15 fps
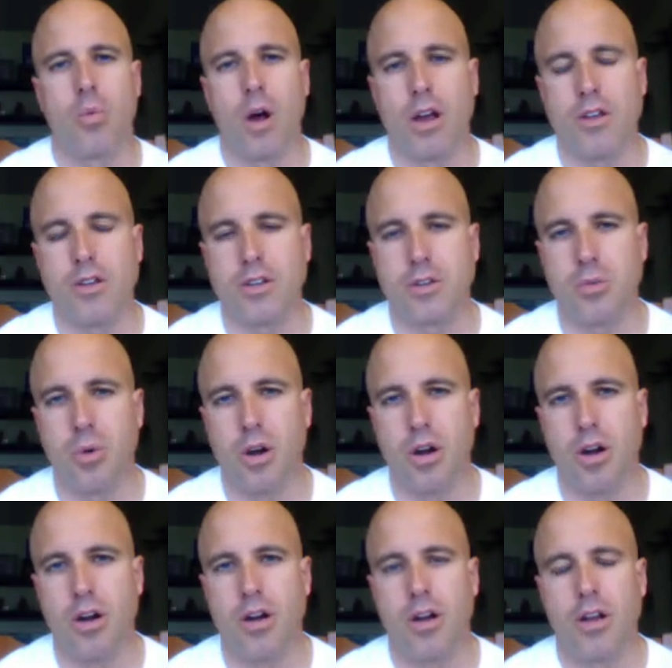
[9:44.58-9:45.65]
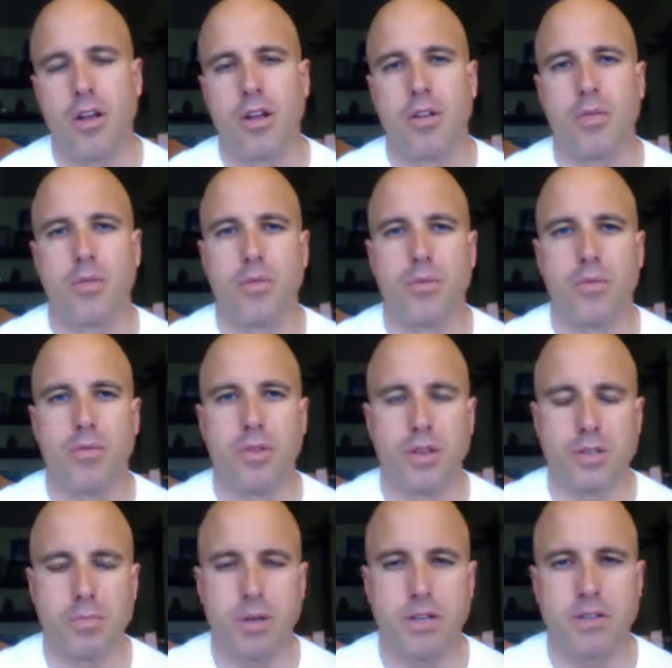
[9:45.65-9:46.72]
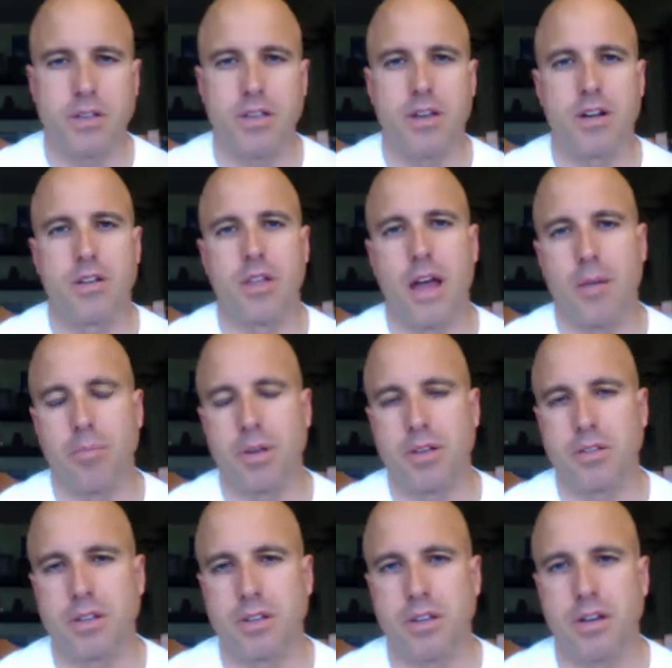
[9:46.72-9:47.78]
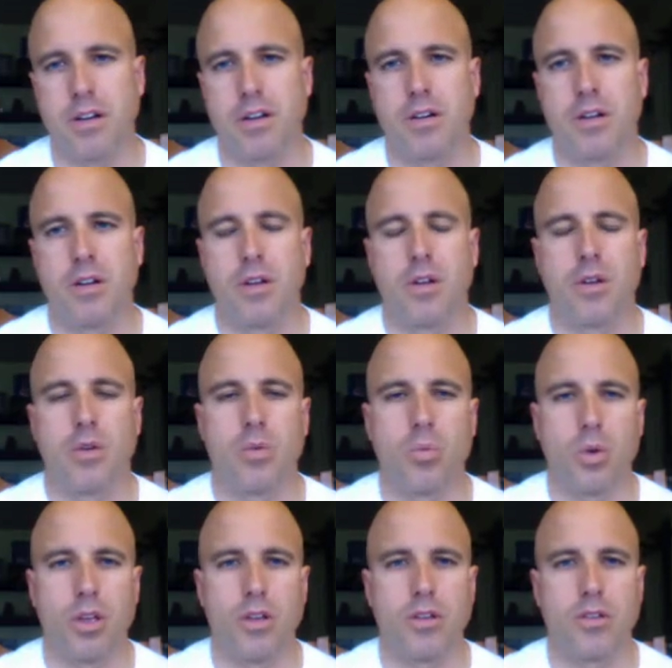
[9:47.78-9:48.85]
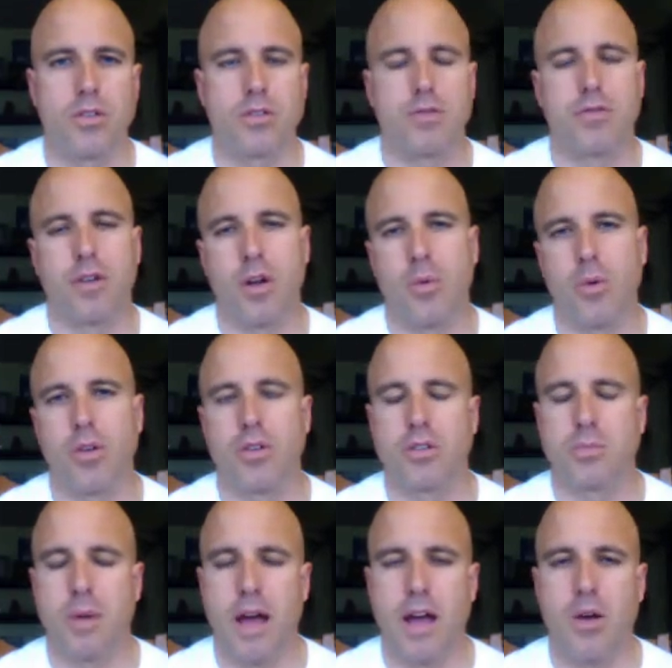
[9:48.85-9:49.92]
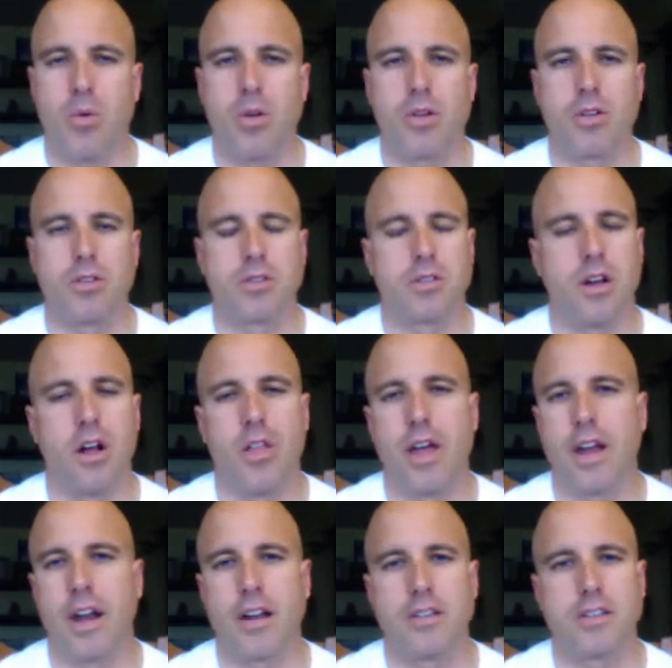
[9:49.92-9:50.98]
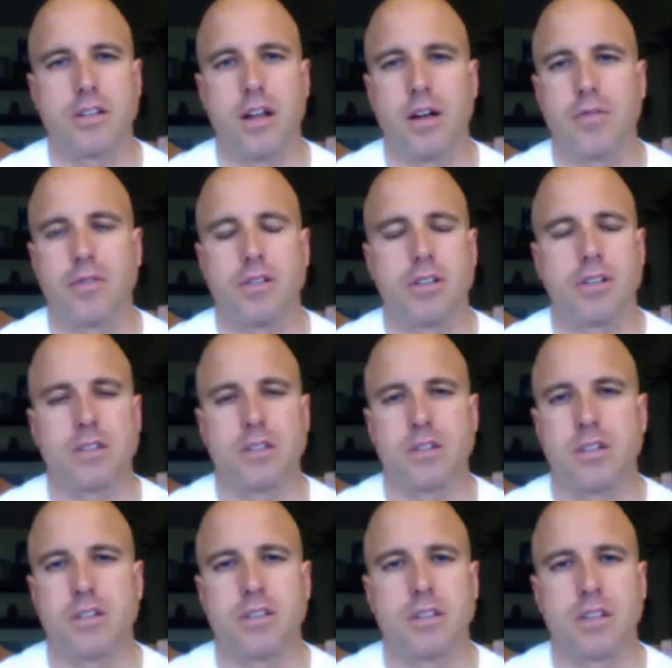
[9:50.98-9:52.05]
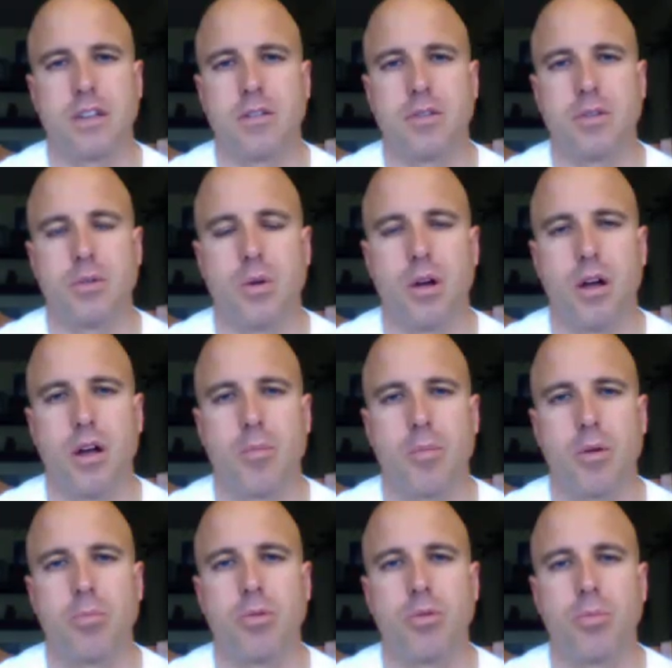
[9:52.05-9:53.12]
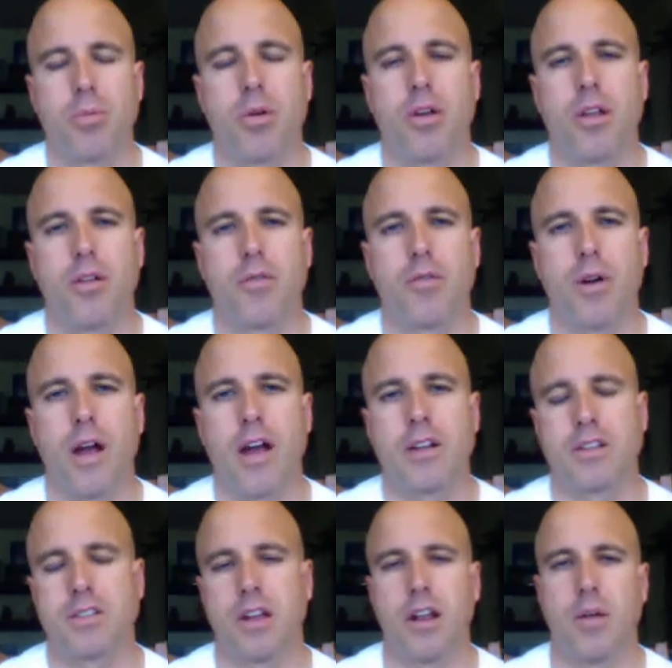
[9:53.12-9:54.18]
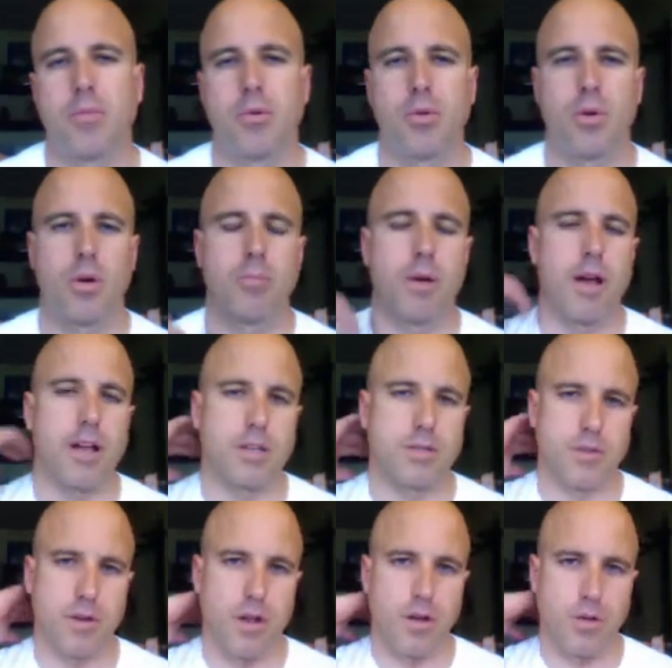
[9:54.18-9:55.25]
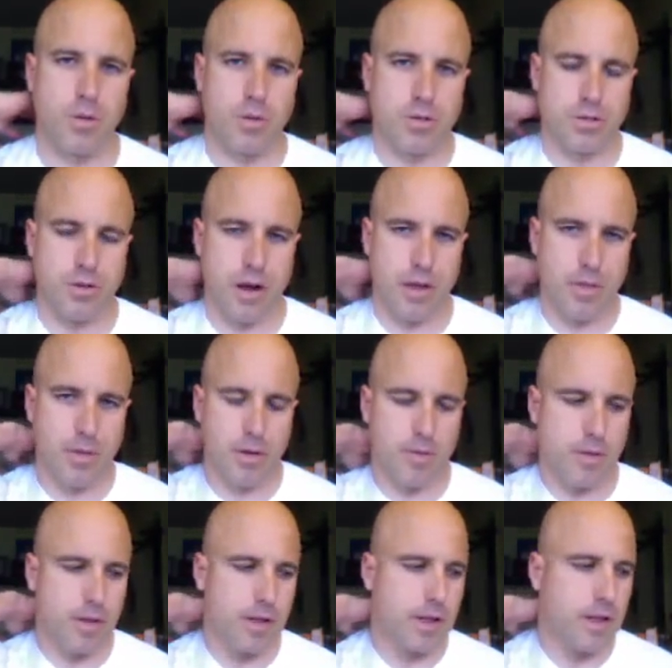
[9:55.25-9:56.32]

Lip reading: you should wear this piece of gear, that piece of gear, wheels, front wheels, back wheels, all that kind of stuff, just to give you a blueprint for how to set up your bikes for long course triathlon.